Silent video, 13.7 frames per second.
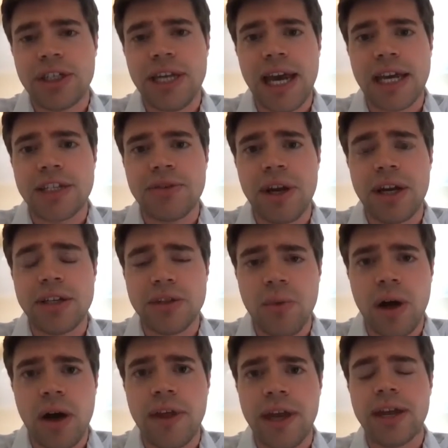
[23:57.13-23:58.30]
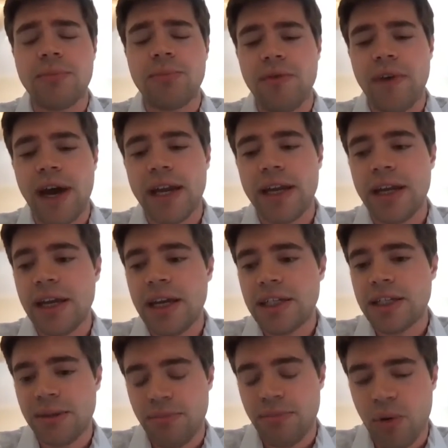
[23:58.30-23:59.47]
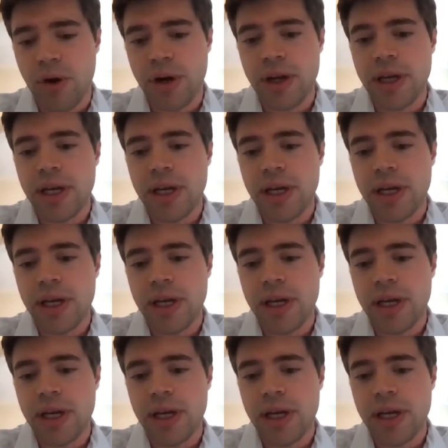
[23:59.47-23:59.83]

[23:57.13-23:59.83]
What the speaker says: tax credit as well, that can provide support